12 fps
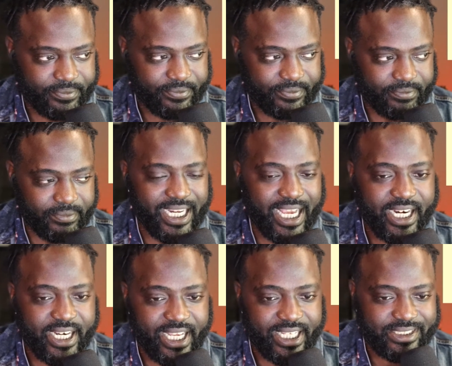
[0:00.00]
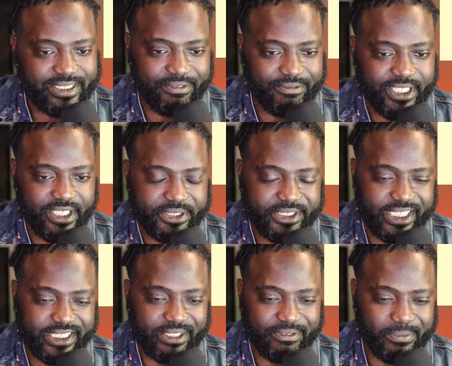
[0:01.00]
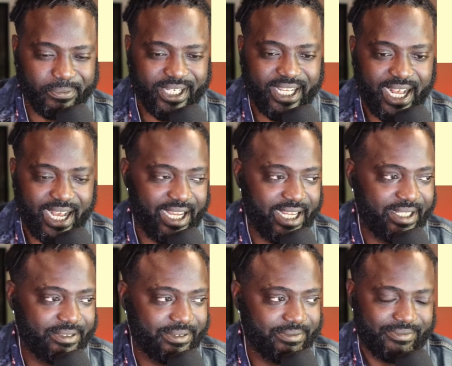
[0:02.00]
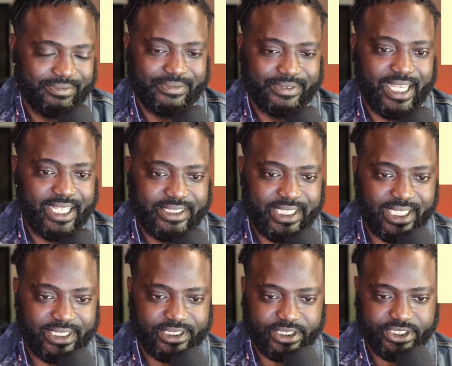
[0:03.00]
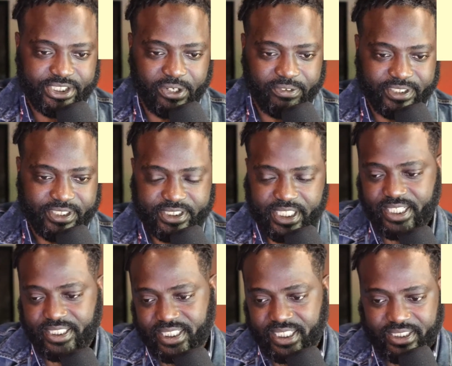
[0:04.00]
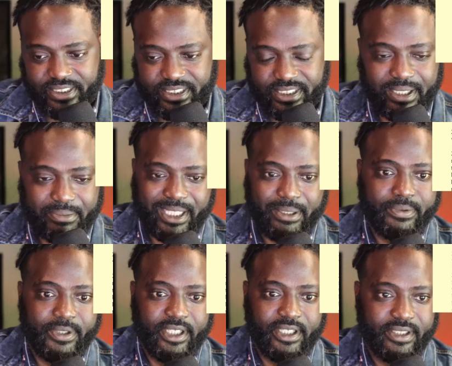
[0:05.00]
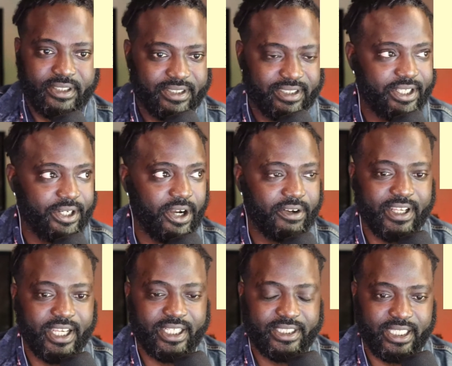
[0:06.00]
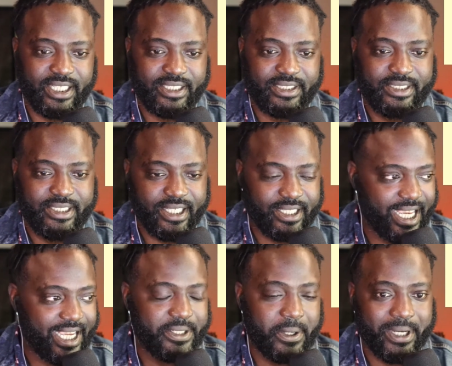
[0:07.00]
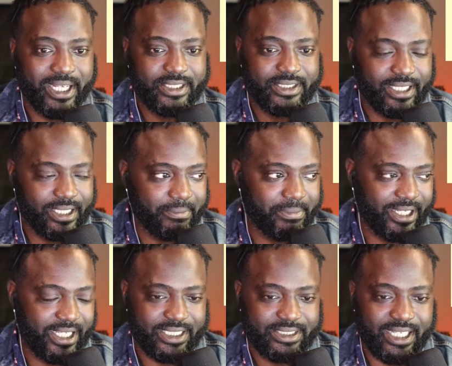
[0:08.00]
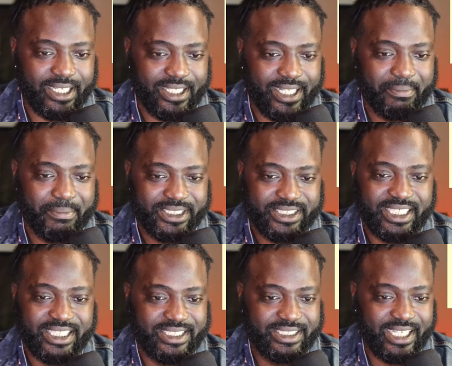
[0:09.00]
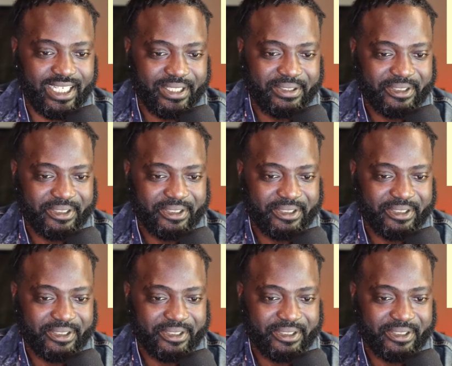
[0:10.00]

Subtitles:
But out of the 18 videos, 6 of them were Anton is a chauvinist. I'm like, bruh, get off Anton dick. Ain't nobody thinking about Anton that much in a day.